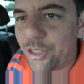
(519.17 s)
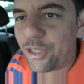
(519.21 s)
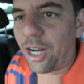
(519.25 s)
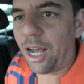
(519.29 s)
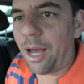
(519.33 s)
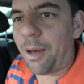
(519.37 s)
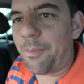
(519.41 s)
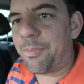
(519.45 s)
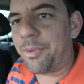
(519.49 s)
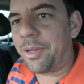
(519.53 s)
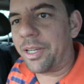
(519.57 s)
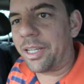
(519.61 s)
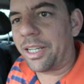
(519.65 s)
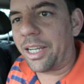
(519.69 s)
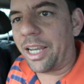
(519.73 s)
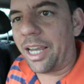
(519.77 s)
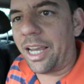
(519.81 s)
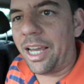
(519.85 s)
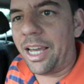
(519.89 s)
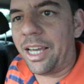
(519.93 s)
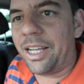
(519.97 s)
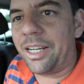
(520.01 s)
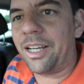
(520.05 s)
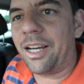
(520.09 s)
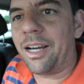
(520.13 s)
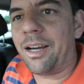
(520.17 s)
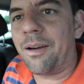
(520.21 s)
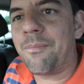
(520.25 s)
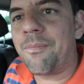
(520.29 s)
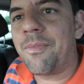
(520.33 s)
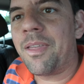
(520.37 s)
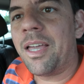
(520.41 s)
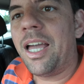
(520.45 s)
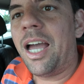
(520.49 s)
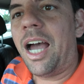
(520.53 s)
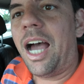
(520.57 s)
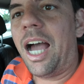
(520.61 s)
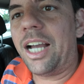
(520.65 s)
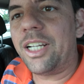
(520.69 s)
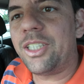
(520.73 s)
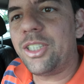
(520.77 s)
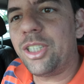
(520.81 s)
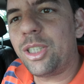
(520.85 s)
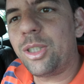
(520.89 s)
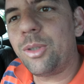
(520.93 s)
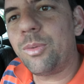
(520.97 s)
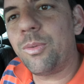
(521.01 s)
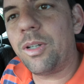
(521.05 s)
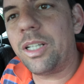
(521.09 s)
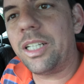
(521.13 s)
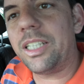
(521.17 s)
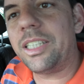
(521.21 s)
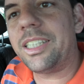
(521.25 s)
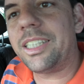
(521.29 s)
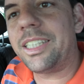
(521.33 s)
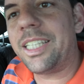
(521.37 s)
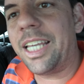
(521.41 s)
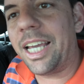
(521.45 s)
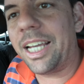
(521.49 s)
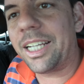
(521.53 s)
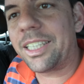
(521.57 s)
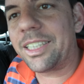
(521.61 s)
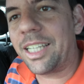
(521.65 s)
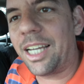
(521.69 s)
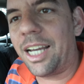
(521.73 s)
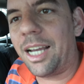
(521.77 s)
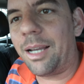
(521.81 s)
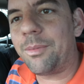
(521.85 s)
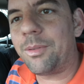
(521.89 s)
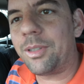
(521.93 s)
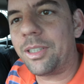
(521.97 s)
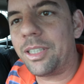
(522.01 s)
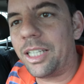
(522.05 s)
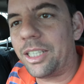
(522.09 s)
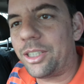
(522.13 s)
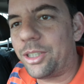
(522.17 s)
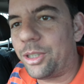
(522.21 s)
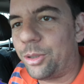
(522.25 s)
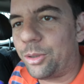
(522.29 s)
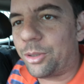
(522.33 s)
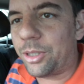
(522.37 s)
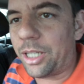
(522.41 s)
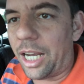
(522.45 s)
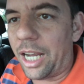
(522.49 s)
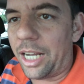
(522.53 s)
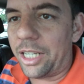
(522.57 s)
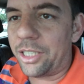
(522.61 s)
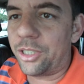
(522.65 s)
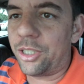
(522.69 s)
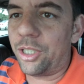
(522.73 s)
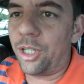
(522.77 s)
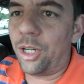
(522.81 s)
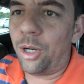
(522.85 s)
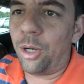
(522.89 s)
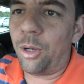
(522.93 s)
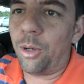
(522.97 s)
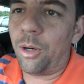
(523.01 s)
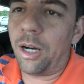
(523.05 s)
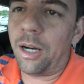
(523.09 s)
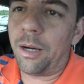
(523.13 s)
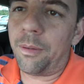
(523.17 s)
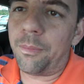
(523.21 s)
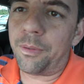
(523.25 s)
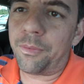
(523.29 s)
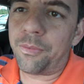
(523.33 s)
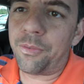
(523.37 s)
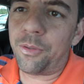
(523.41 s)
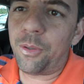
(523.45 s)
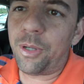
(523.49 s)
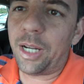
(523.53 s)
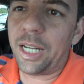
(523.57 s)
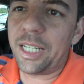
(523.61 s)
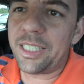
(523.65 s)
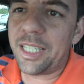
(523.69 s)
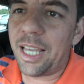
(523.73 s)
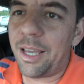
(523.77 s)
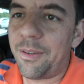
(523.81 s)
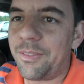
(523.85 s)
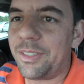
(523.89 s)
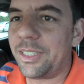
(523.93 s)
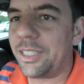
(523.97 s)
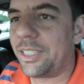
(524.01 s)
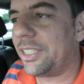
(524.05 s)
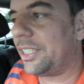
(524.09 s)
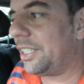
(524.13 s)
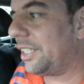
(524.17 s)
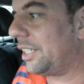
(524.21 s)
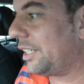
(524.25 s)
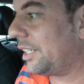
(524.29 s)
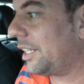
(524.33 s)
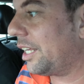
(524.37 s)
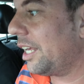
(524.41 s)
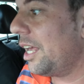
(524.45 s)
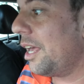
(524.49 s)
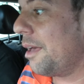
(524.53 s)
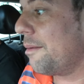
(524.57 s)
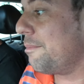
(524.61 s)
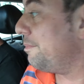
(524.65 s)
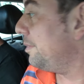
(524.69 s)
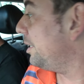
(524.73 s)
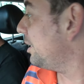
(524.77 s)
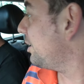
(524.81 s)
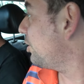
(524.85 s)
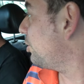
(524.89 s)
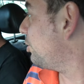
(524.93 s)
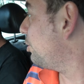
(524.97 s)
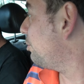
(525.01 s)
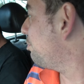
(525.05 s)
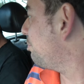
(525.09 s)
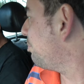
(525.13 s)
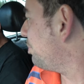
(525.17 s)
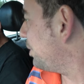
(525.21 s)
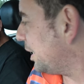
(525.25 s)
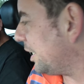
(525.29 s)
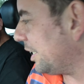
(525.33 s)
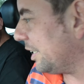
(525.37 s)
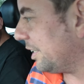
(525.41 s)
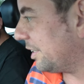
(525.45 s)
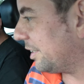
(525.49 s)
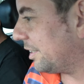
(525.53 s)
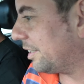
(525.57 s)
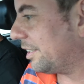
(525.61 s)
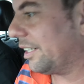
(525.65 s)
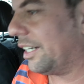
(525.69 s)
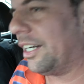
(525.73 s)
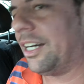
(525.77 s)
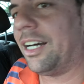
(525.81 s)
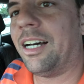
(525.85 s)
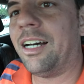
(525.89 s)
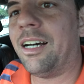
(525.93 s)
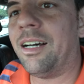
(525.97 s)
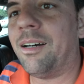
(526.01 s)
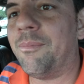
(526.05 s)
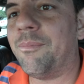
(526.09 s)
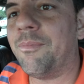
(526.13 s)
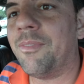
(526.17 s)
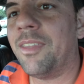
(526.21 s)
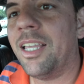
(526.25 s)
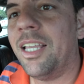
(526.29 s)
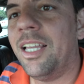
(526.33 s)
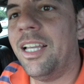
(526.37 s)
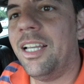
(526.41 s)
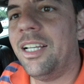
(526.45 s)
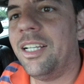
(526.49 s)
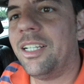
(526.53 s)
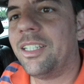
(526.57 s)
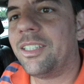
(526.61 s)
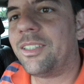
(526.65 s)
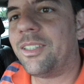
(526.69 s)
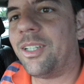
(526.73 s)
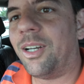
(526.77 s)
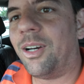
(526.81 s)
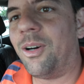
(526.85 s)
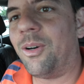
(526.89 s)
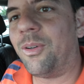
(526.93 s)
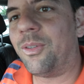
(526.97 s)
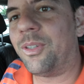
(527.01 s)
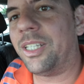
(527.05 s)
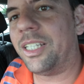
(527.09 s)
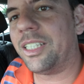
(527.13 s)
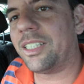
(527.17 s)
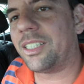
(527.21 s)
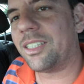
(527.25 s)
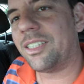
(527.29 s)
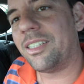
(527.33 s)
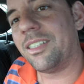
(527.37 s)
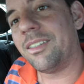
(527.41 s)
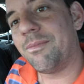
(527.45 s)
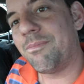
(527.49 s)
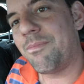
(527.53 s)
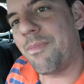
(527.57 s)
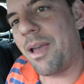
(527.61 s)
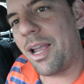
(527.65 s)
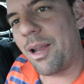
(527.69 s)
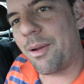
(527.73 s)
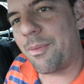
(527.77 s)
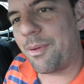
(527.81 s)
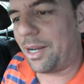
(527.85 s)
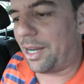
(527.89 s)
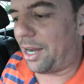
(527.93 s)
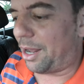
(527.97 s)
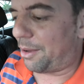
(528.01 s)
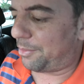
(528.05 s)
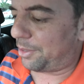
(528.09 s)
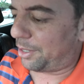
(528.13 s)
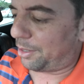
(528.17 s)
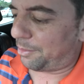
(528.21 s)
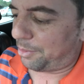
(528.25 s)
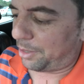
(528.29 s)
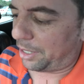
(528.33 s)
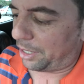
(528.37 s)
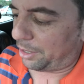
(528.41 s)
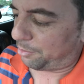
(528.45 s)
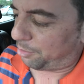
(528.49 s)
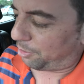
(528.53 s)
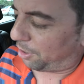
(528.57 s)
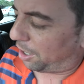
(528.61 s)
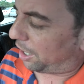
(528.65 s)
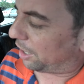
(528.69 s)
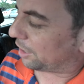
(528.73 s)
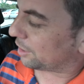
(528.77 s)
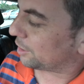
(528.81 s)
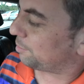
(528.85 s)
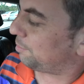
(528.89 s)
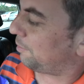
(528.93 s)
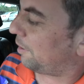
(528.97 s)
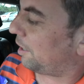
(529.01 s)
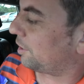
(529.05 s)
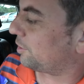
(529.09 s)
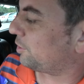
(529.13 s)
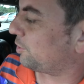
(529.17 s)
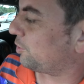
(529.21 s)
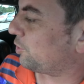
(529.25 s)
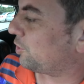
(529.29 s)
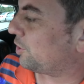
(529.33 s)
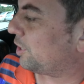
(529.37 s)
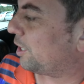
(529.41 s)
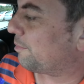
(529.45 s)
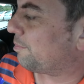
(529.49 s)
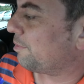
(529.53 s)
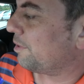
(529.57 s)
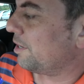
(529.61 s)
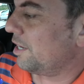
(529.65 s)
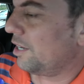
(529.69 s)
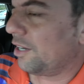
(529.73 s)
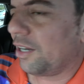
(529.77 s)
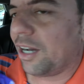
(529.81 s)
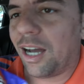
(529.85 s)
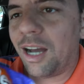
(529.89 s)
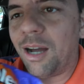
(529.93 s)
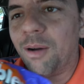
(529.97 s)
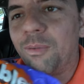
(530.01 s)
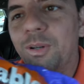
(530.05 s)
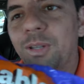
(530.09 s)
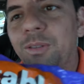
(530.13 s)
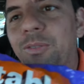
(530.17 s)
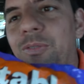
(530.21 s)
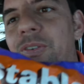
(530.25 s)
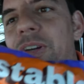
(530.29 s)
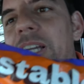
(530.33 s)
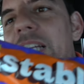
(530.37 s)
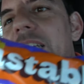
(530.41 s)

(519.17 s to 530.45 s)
shopping, and um, I just wanted to take time to let you guys know um, if you guys haven't seen Mr. Beast. Um, so this may or may not be a paid product sponsorship uh, with not.